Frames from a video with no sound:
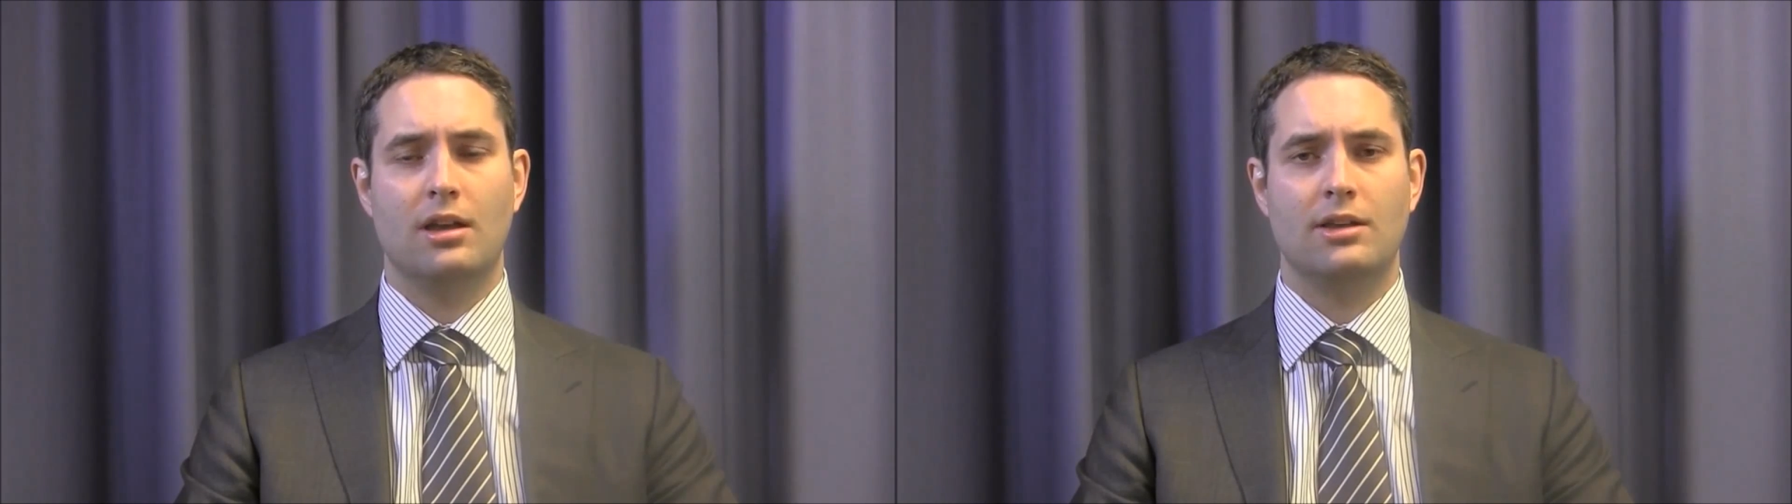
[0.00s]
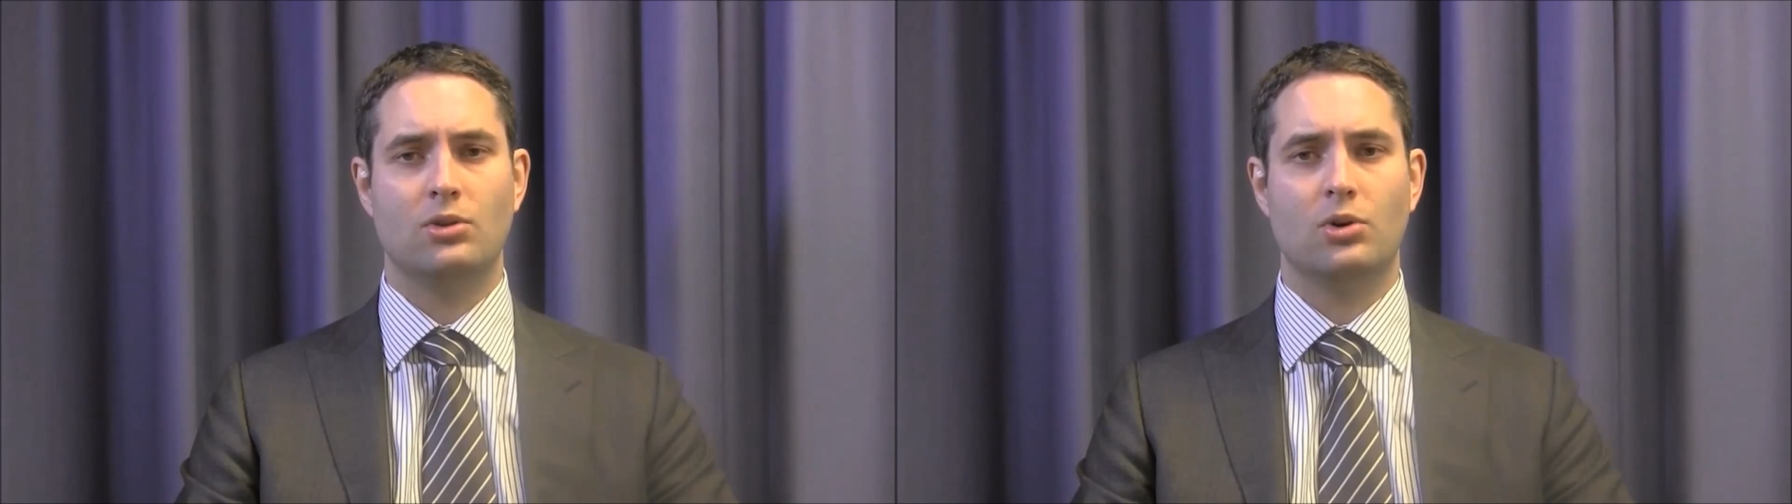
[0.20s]

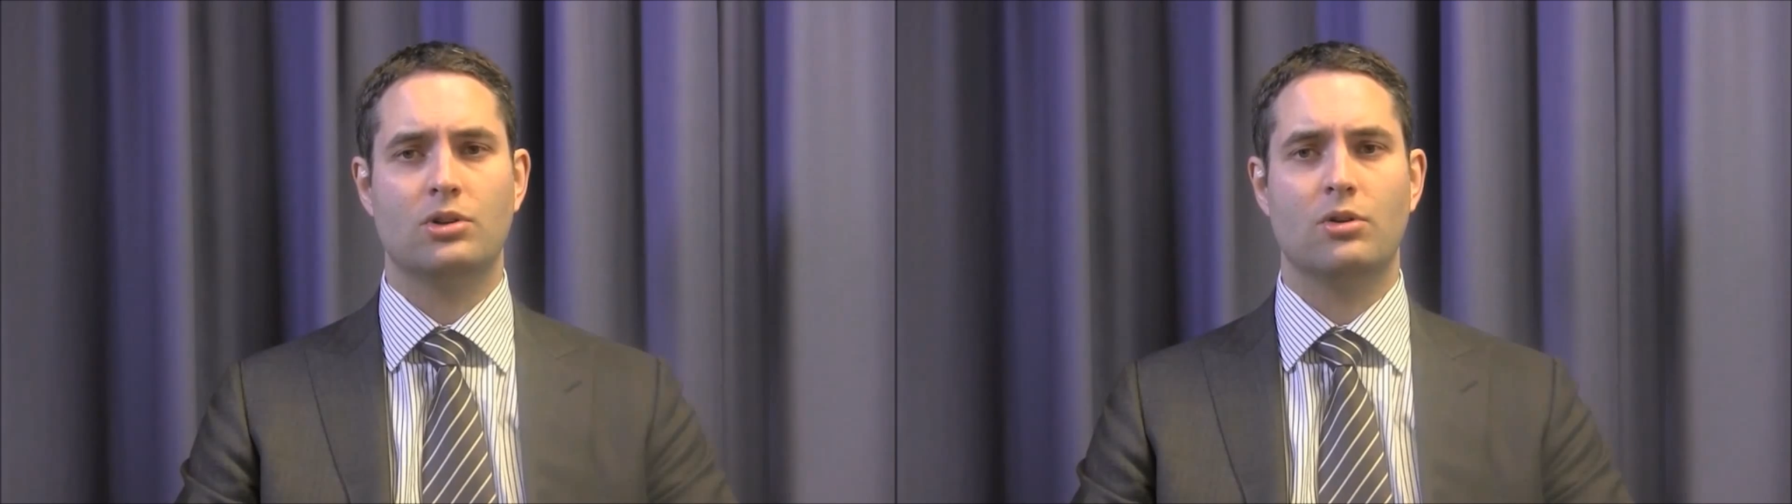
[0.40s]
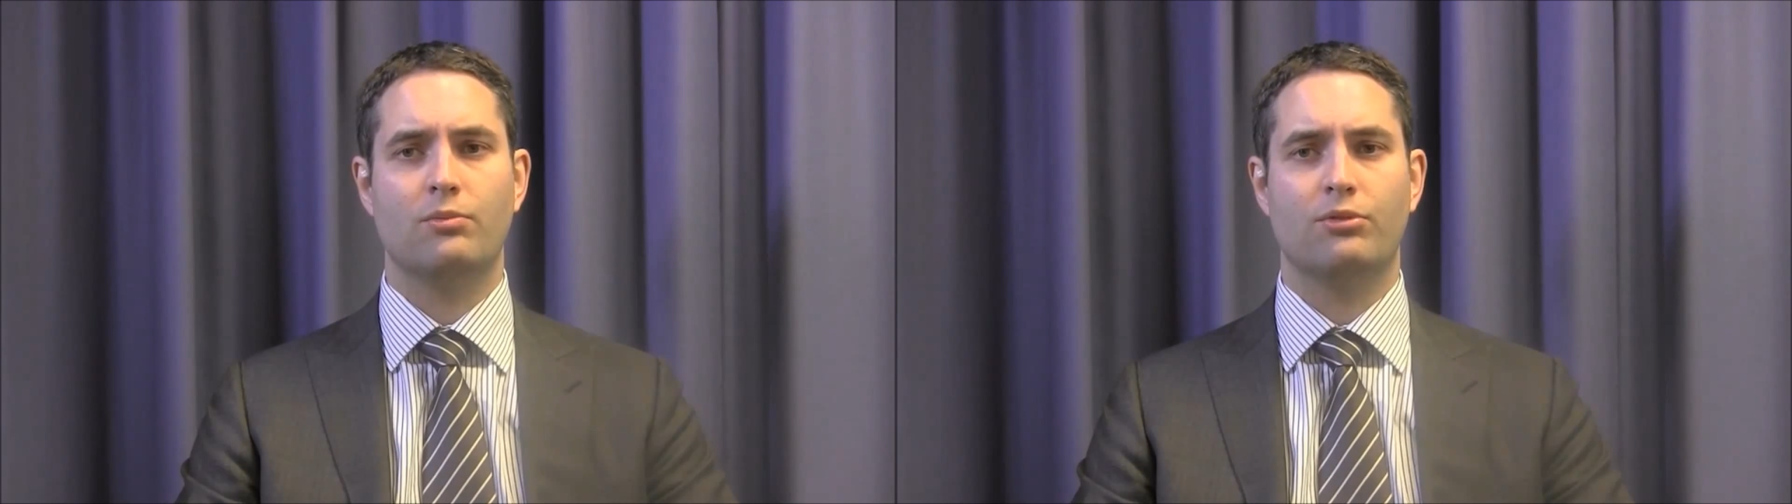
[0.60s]
is
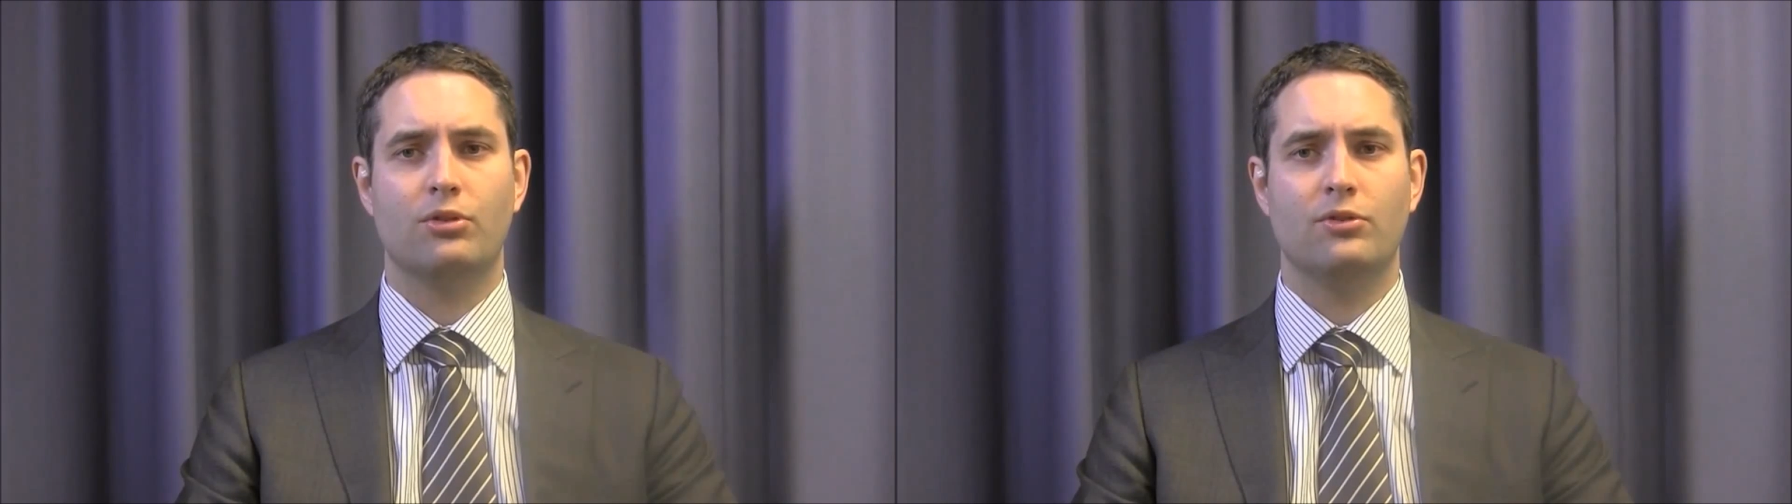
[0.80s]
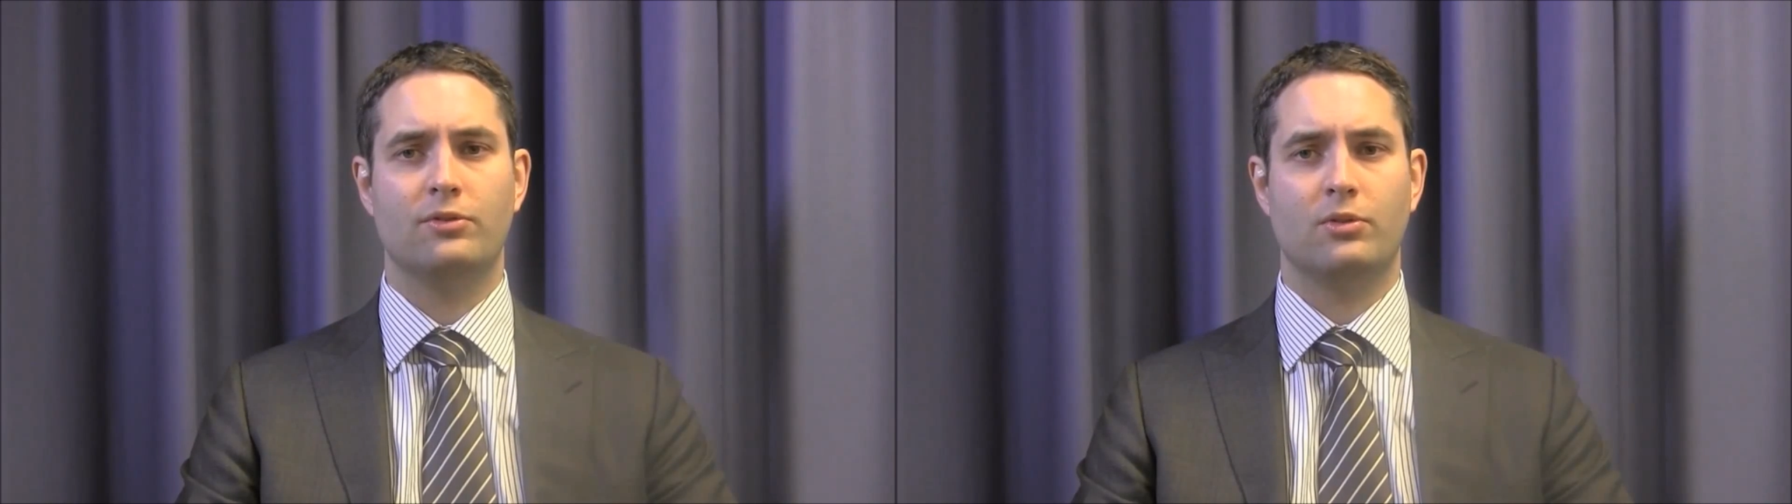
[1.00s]
also
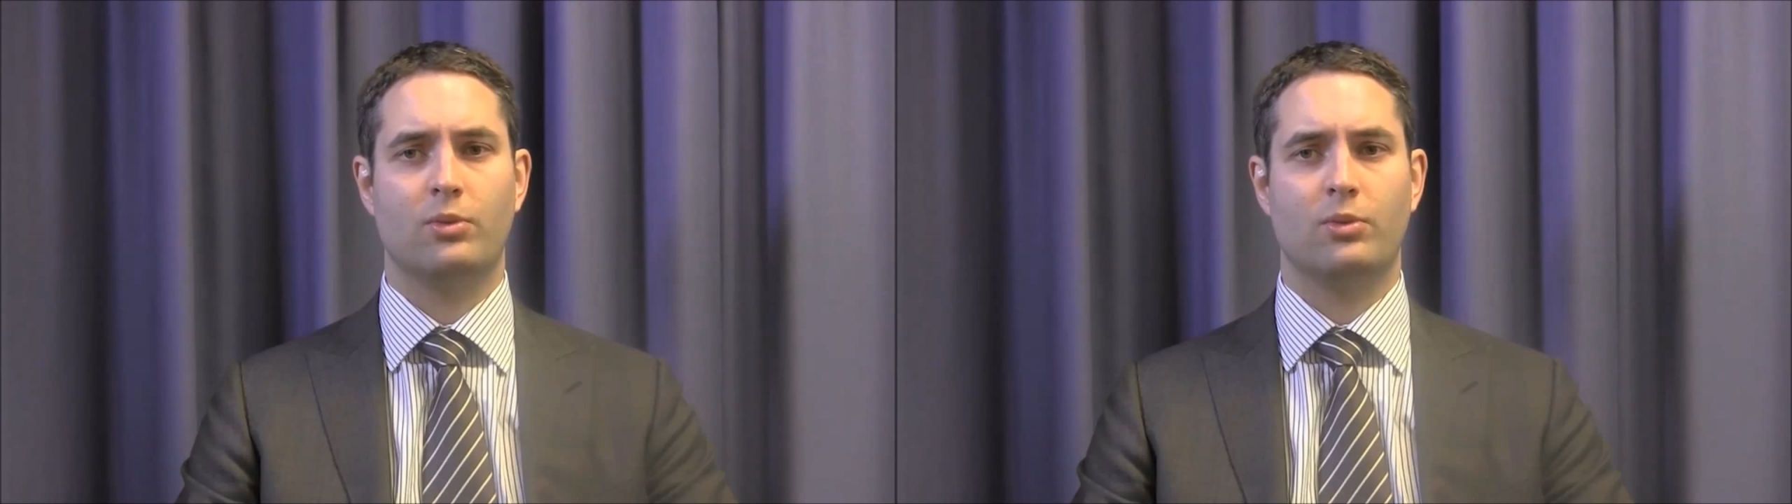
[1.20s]
improved